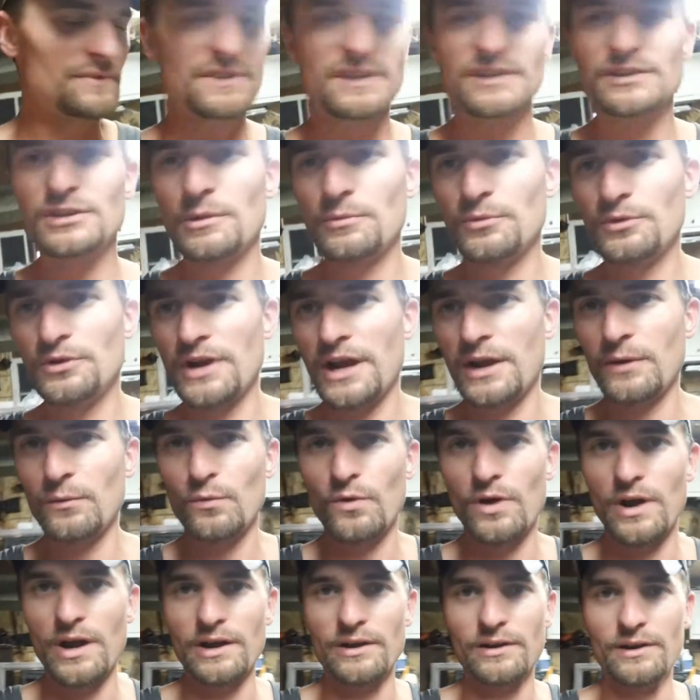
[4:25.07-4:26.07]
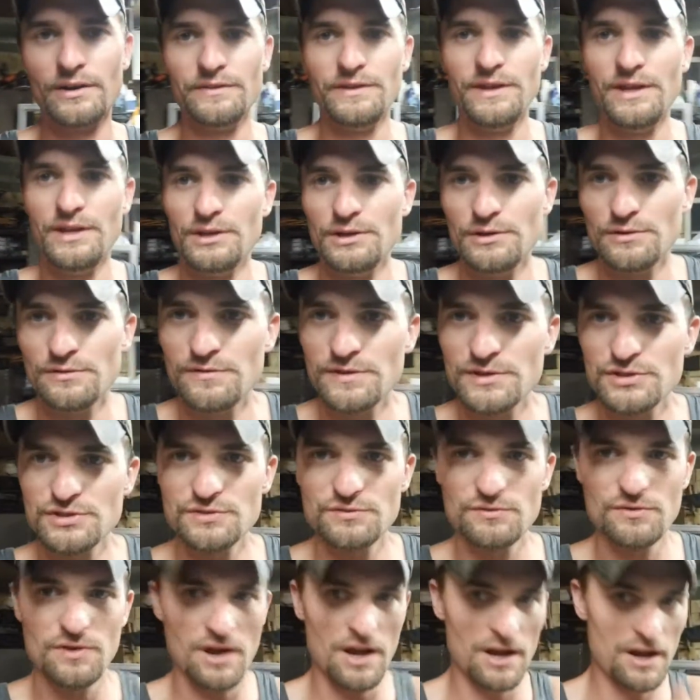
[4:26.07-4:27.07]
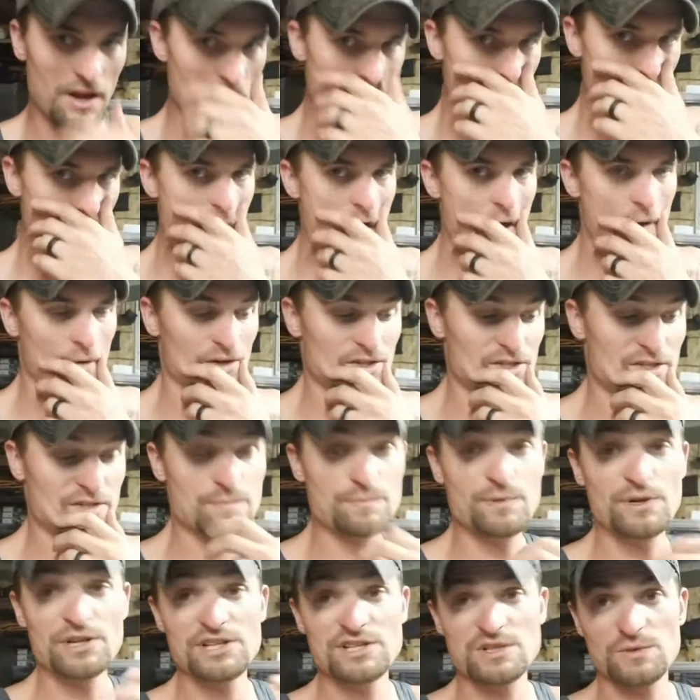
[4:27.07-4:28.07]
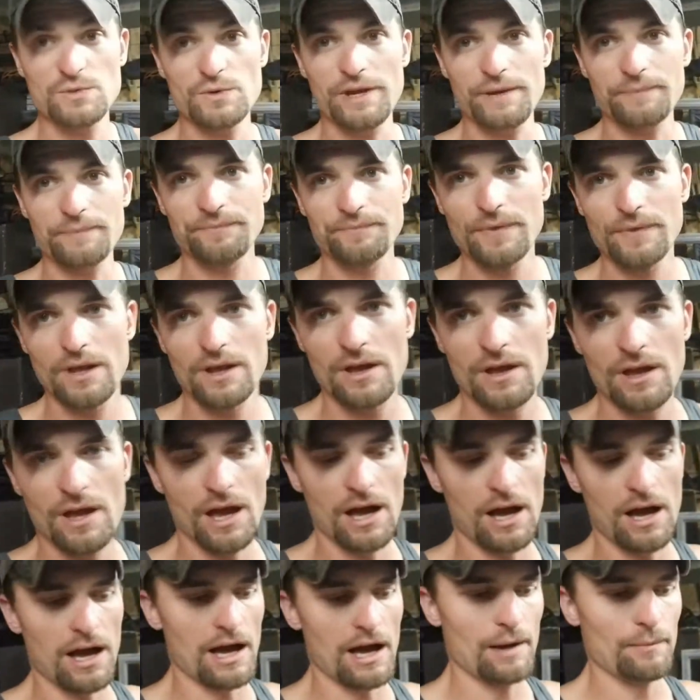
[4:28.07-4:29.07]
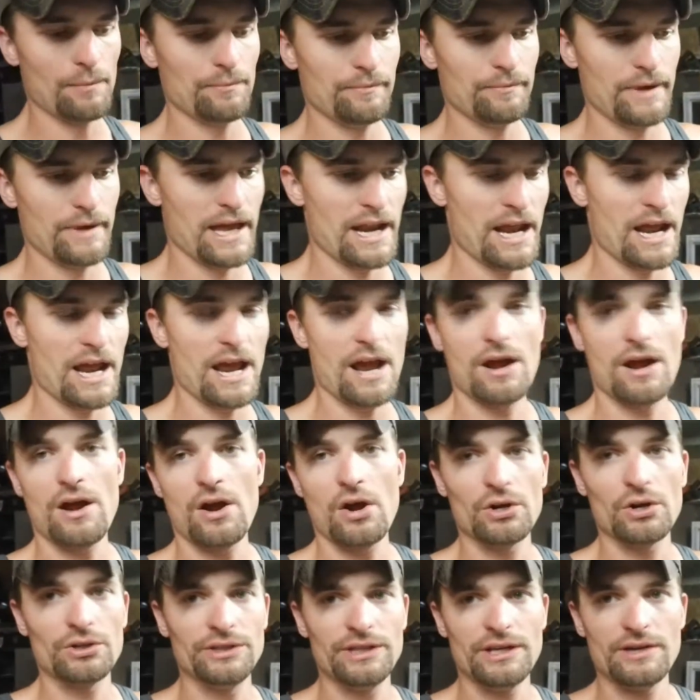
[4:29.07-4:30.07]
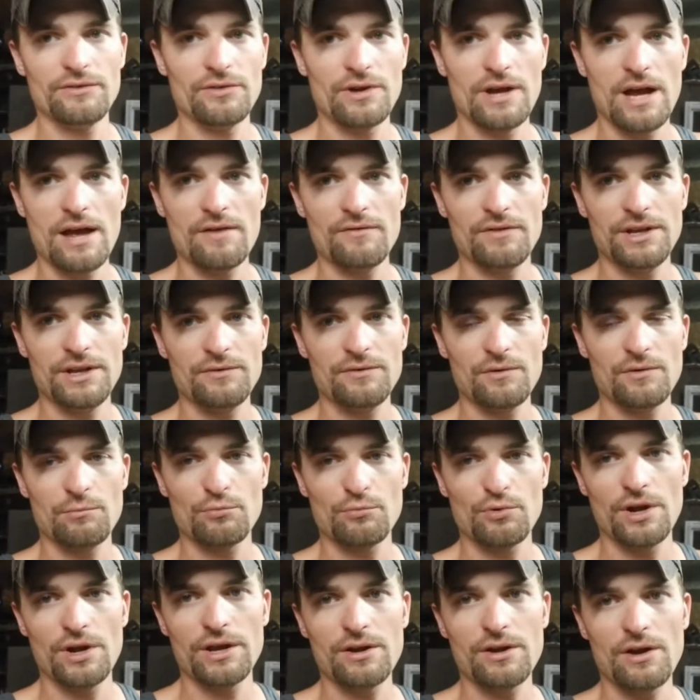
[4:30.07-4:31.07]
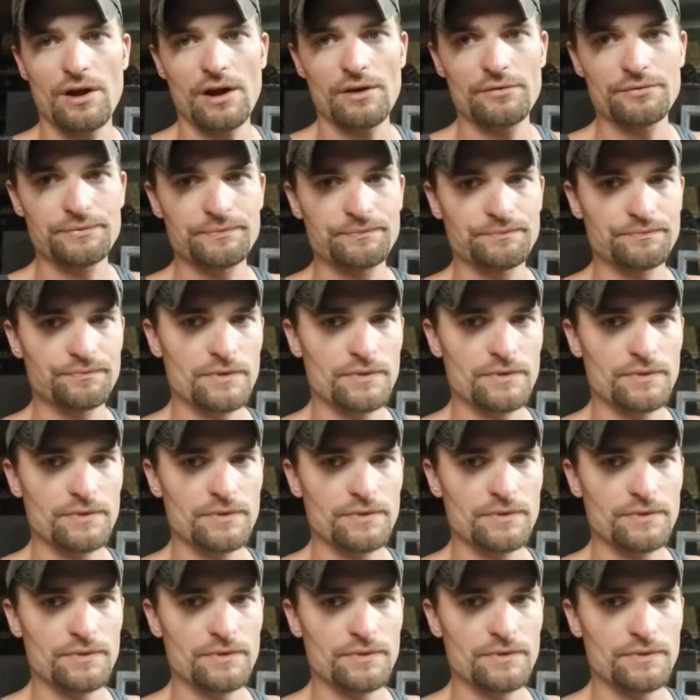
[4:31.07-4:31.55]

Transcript: number 9 wire on the end of your fishing rod, which is pretty sweet. And I hardly ever have any of them break off.